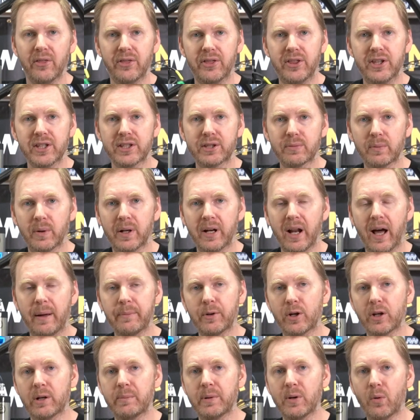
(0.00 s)
this one I'm
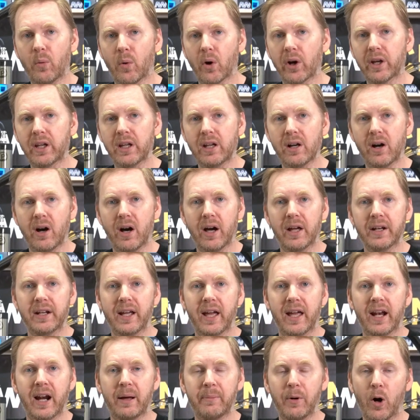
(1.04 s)
going to be working on,
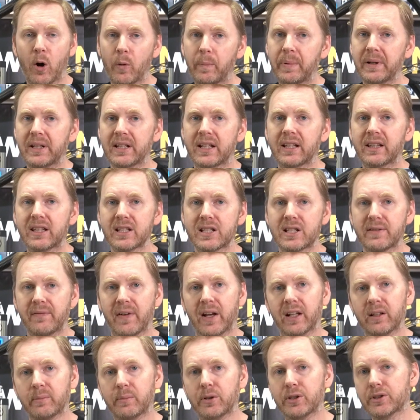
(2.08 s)
and I'm hoping to get this
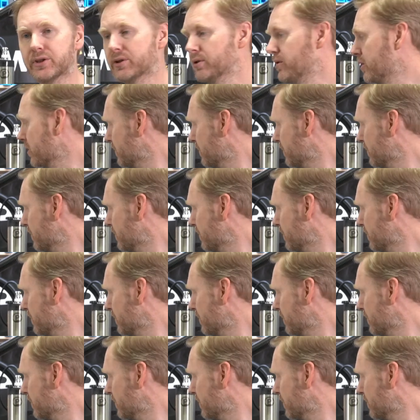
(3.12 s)
available as soon